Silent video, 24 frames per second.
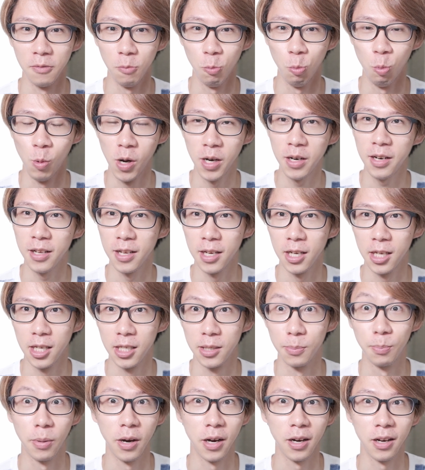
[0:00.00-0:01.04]
One
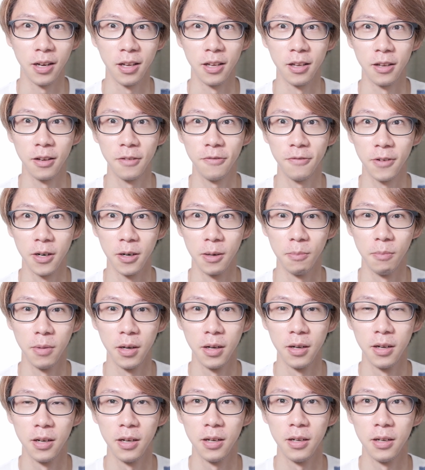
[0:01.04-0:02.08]
is buying
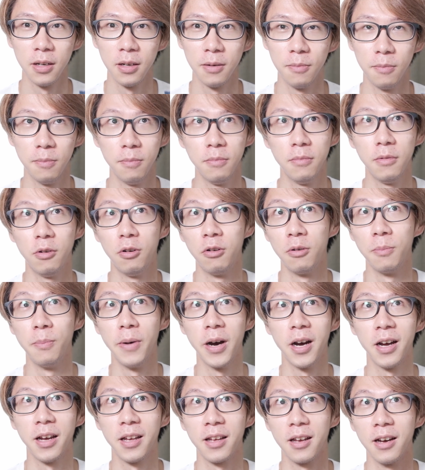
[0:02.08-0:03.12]

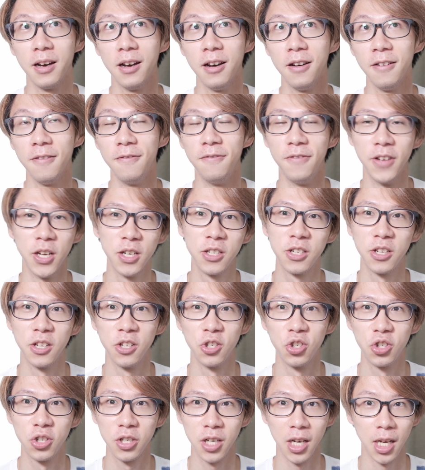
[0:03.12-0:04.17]
a
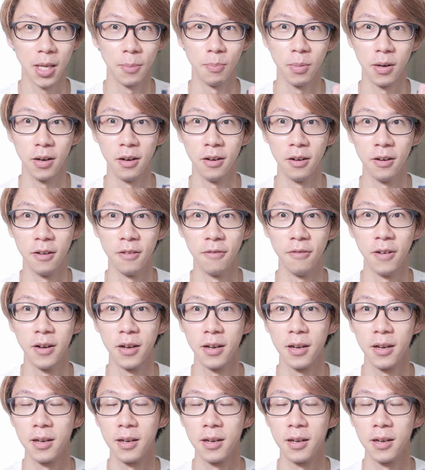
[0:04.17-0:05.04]
vintage type of